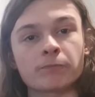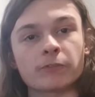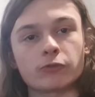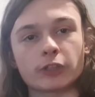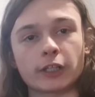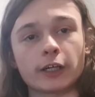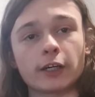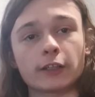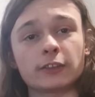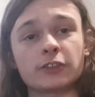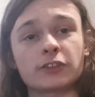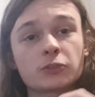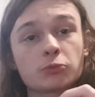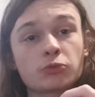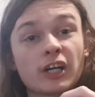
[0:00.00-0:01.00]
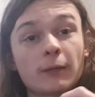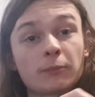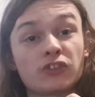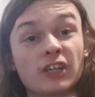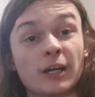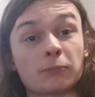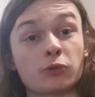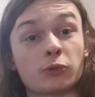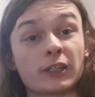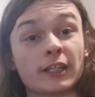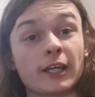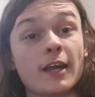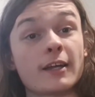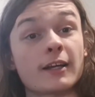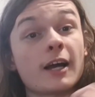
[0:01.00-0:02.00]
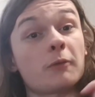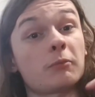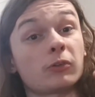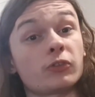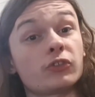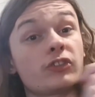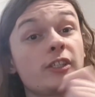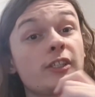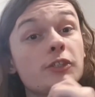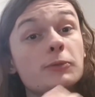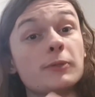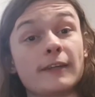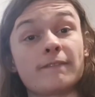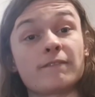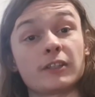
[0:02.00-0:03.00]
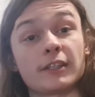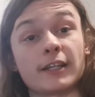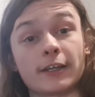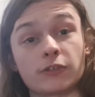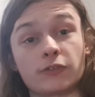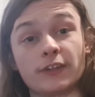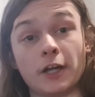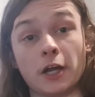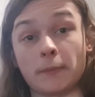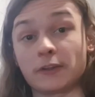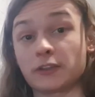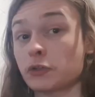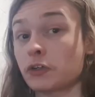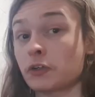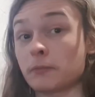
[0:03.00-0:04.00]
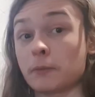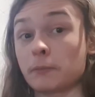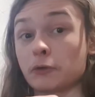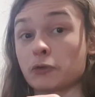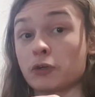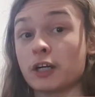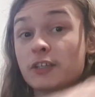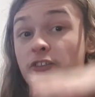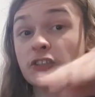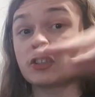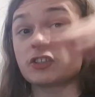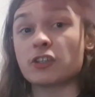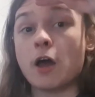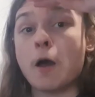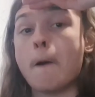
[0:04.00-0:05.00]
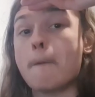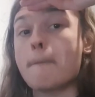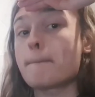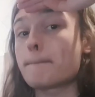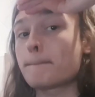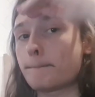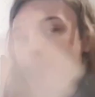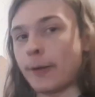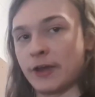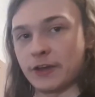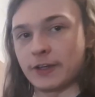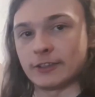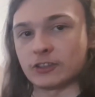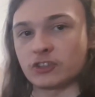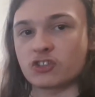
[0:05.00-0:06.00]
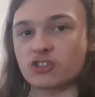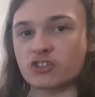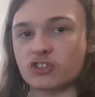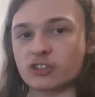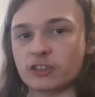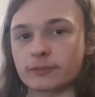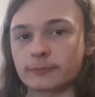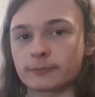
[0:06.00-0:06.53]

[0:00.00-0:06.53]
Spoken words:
Regardless, subscribe to JAP28, and I will see you in the next video. Until that moment arises, peace.